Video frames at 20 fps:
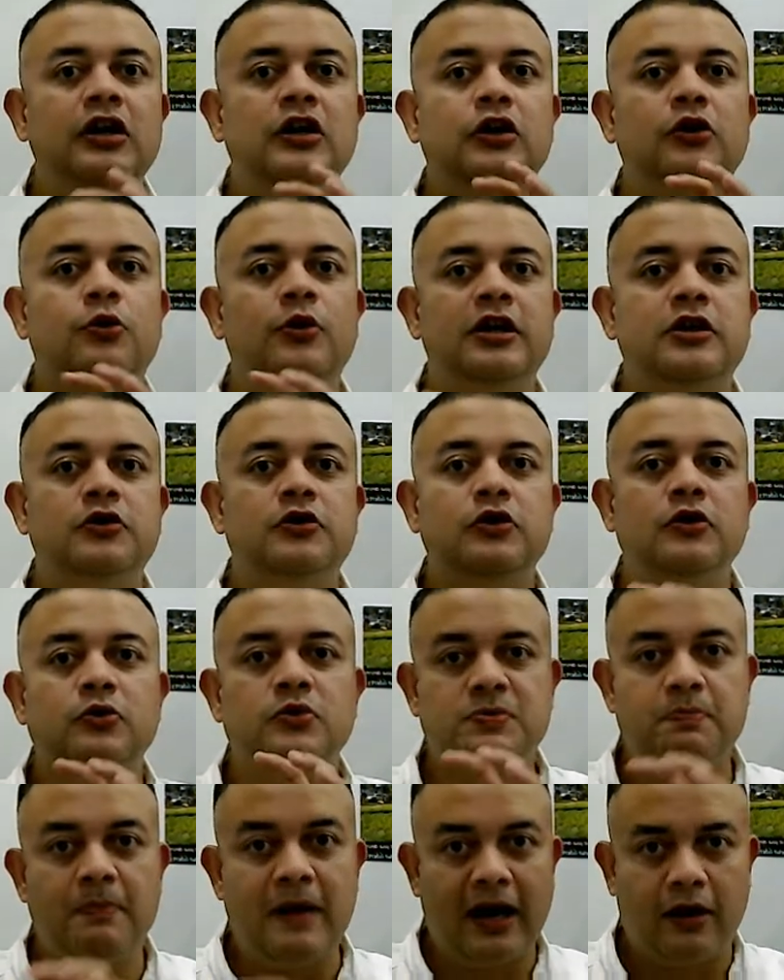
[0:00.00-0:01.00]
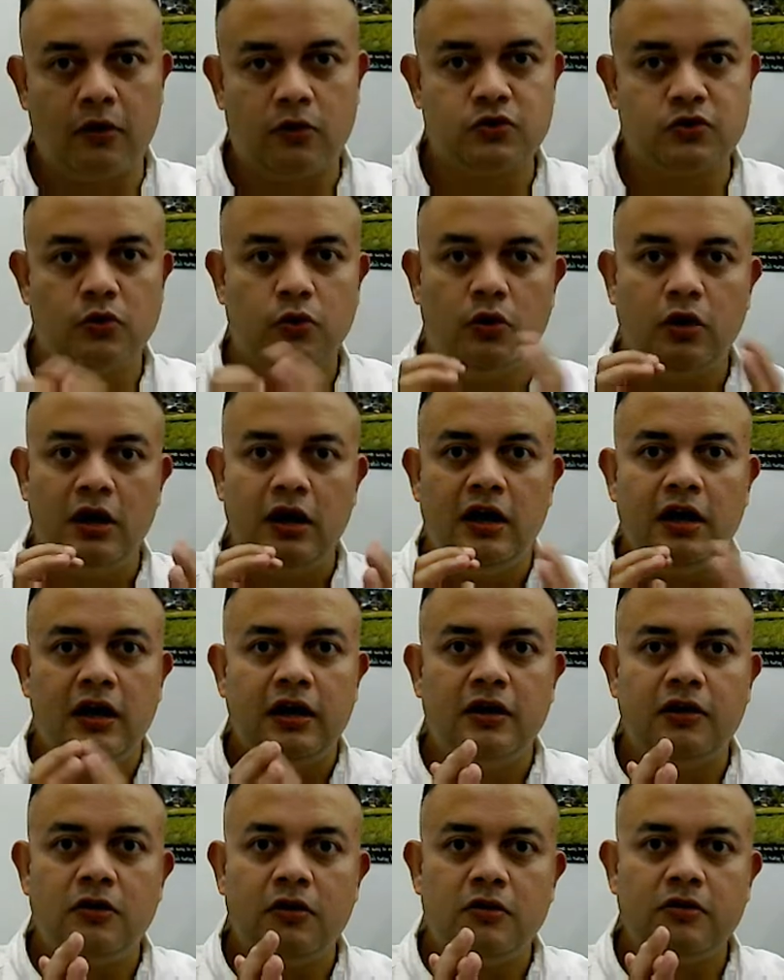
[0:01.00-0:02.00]
you need to use macro so
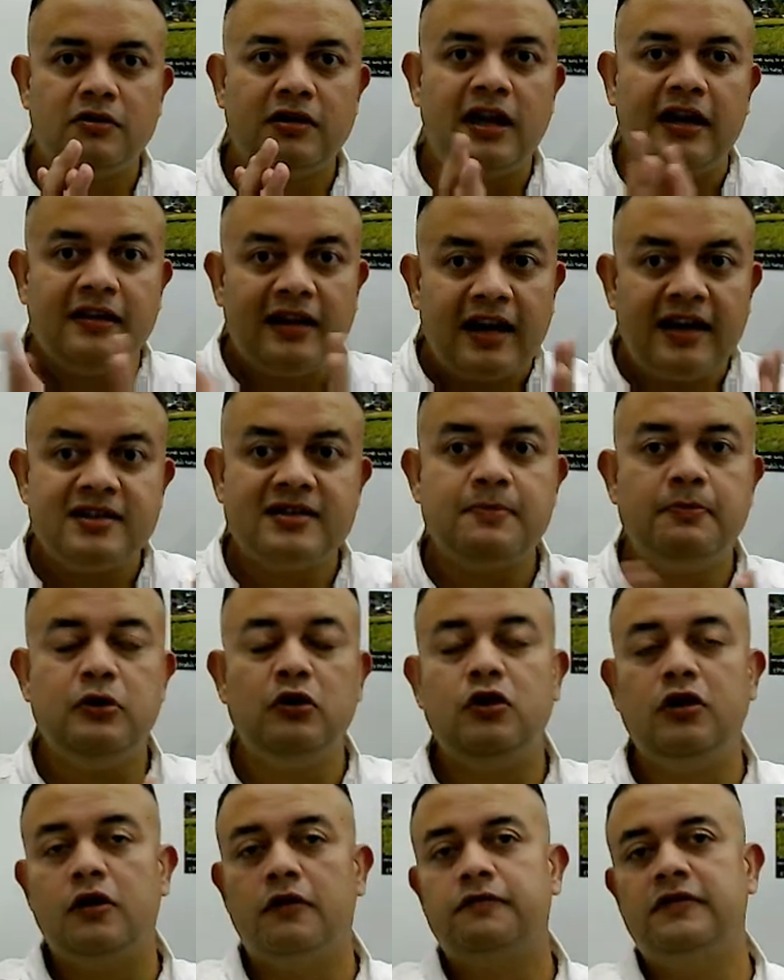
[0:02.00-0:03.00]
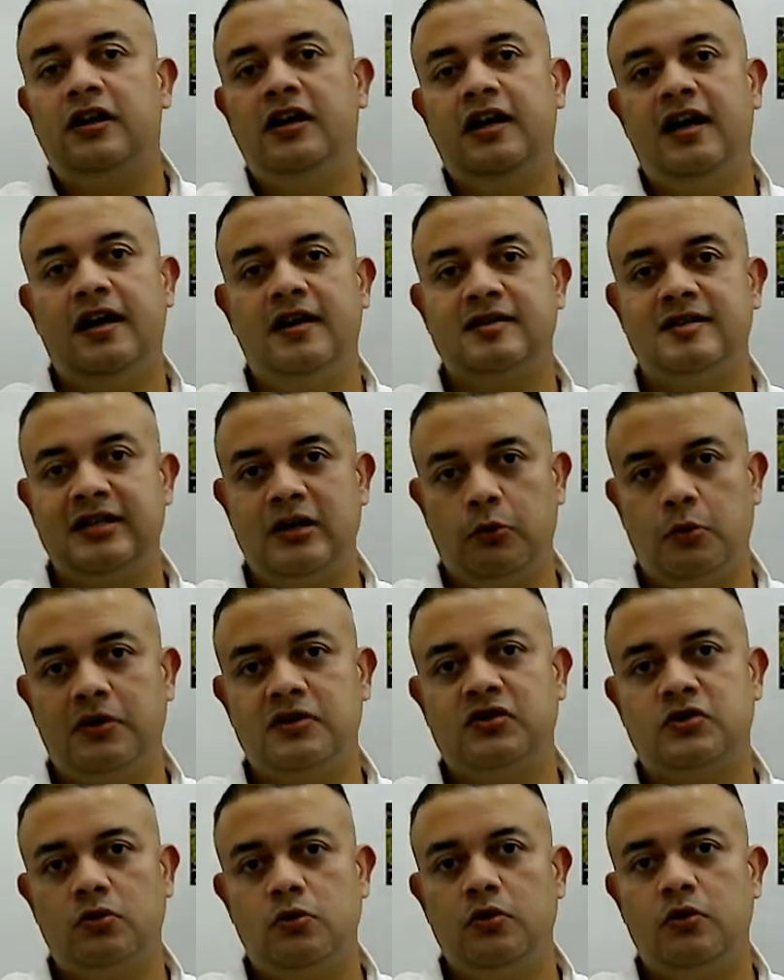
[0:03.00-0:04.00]
you know that, that is the beauty of the dna
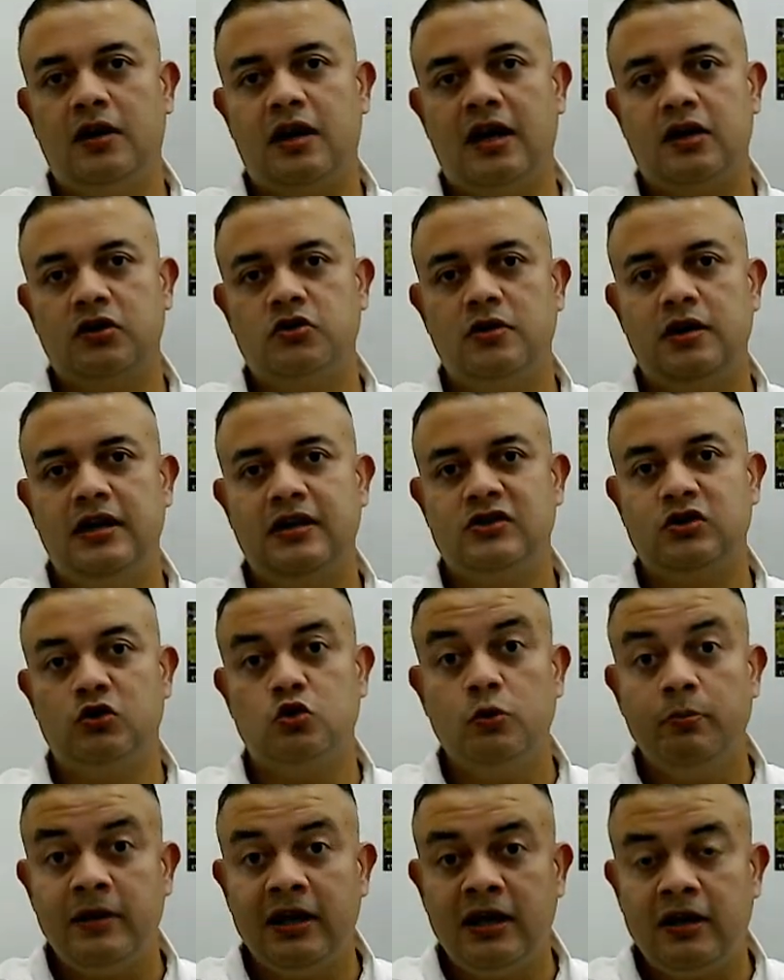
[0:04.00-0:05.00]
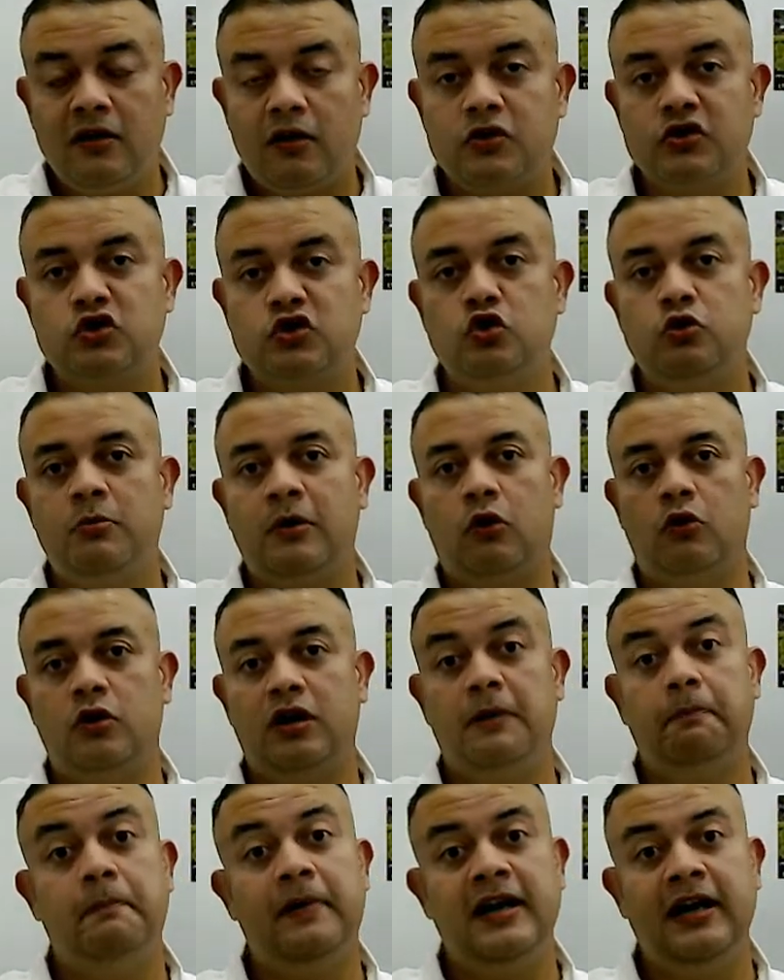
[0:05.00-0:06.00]
sequence so you can actually zoom in or zoom out
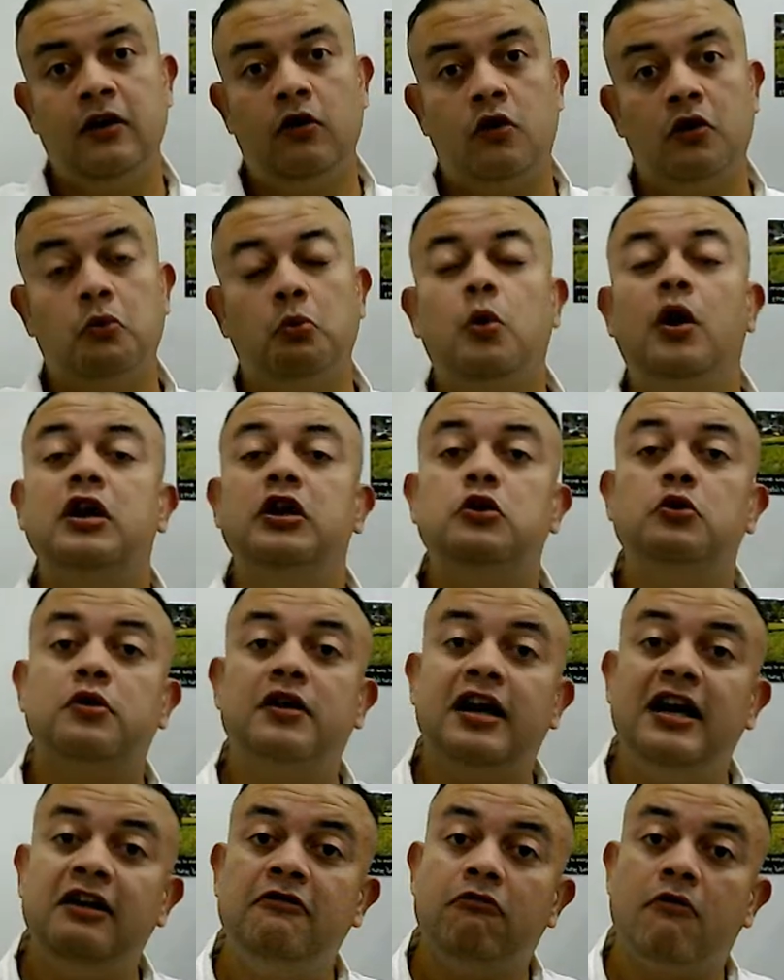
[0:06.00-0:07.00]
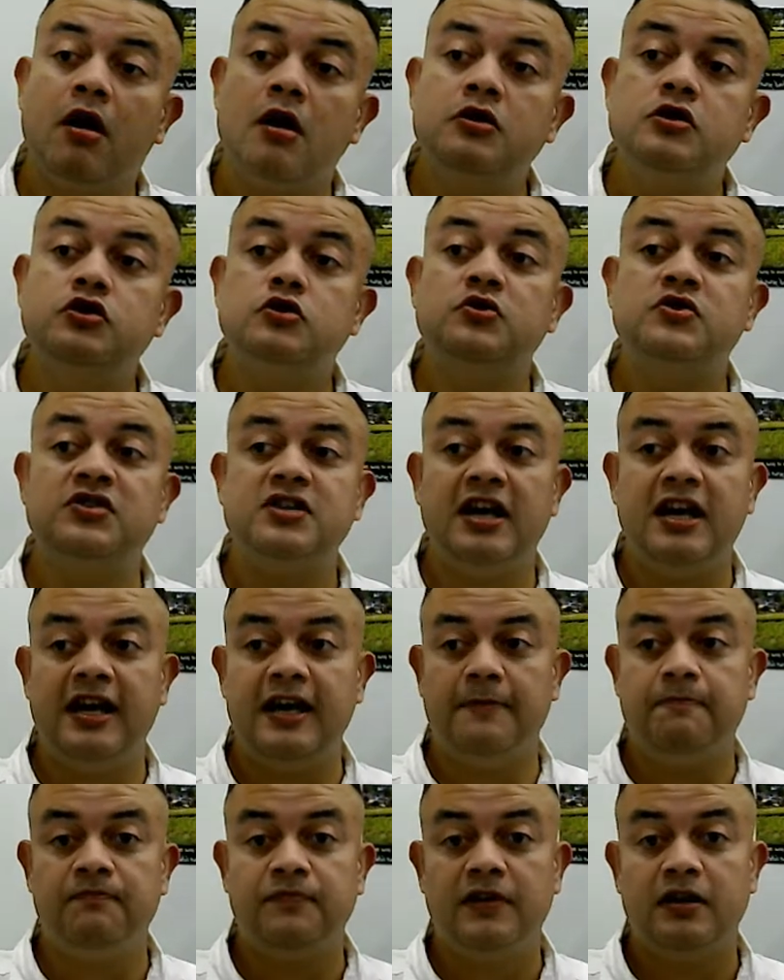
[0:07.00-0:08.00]
depending on what you really want to
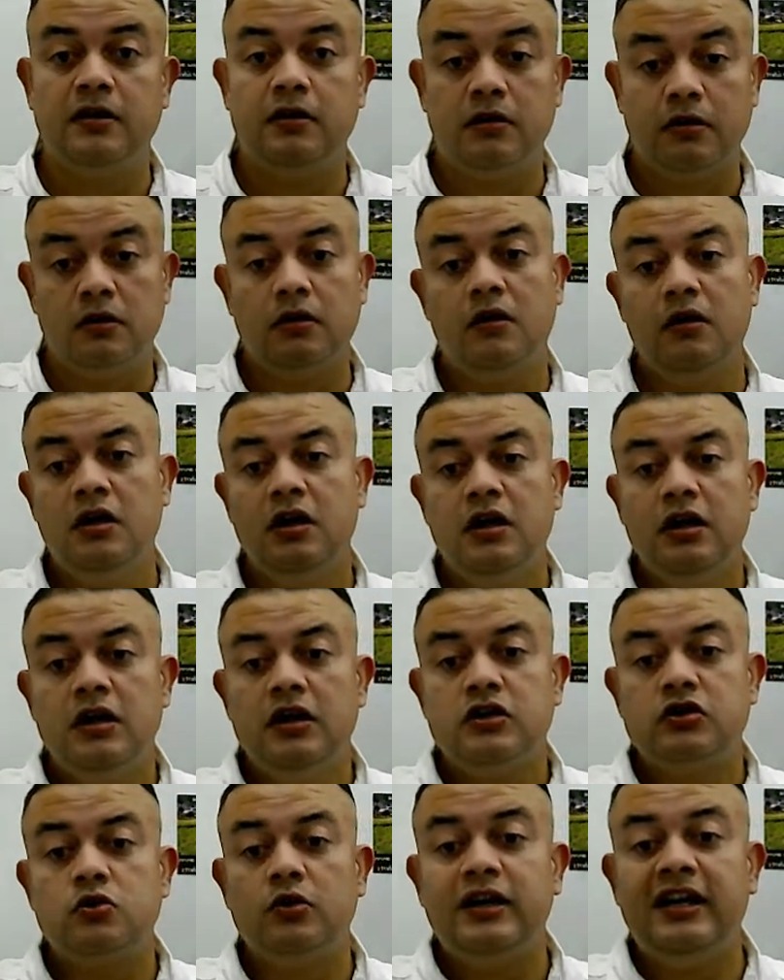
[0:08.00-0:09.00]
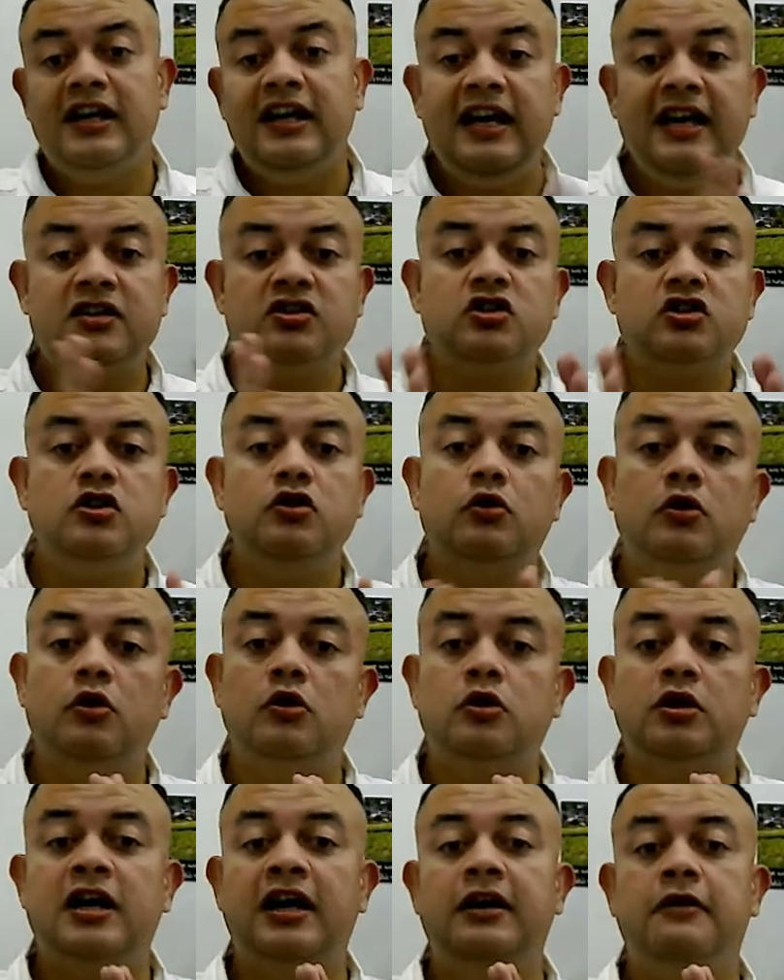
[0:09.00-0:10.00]
study you know so each
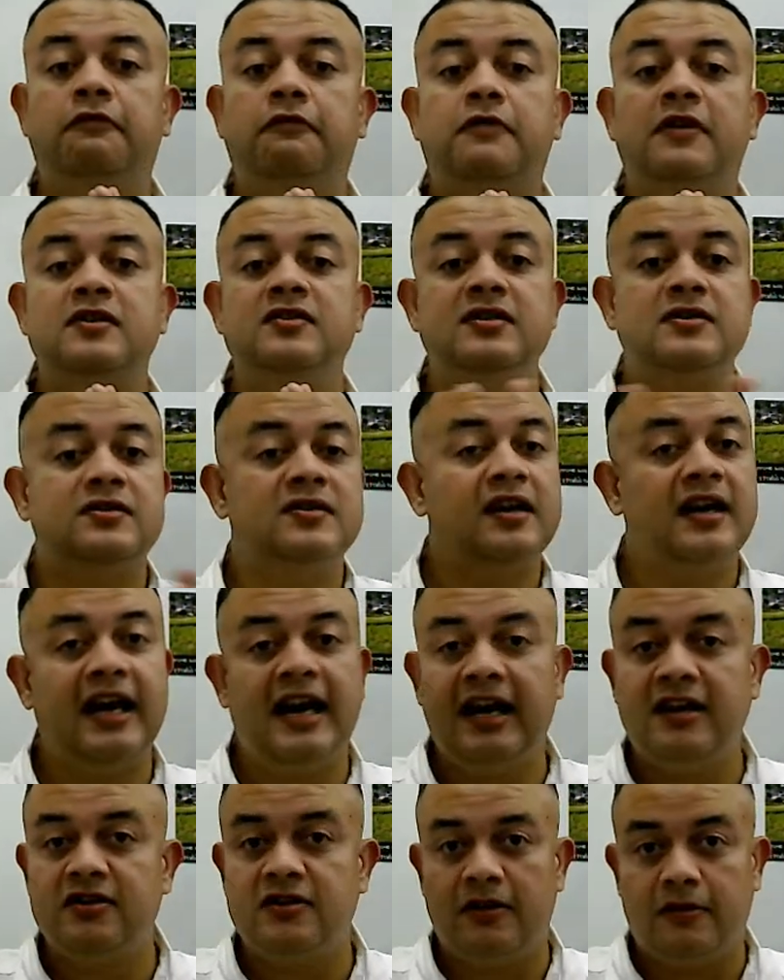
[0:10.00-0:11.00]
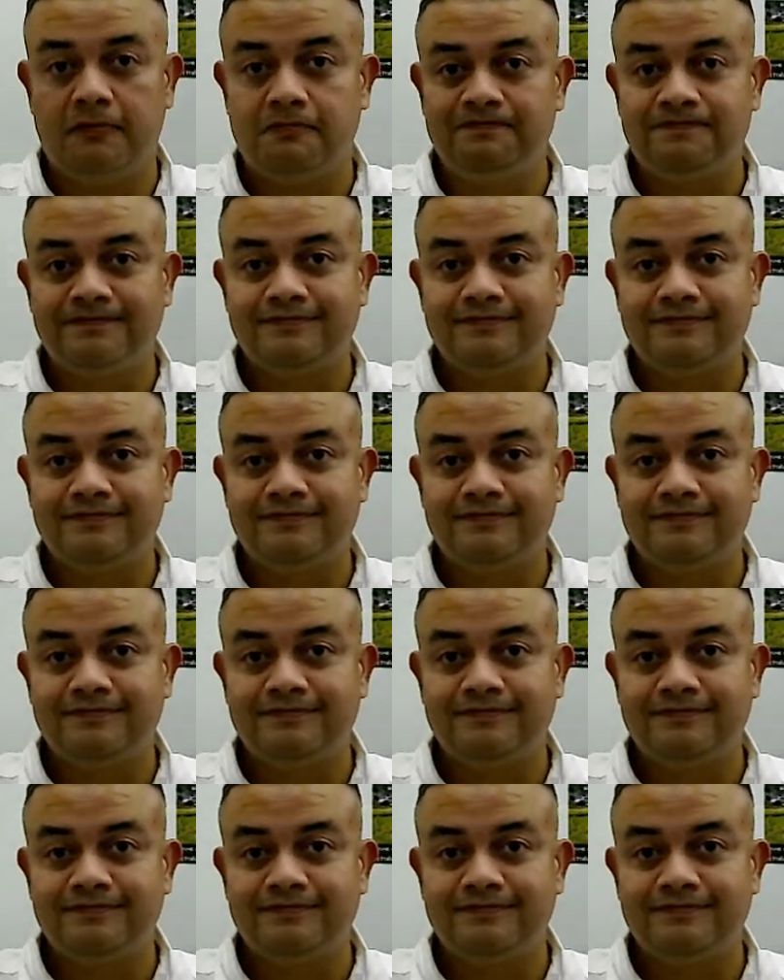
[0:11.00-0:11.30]
nucleotide difference is a character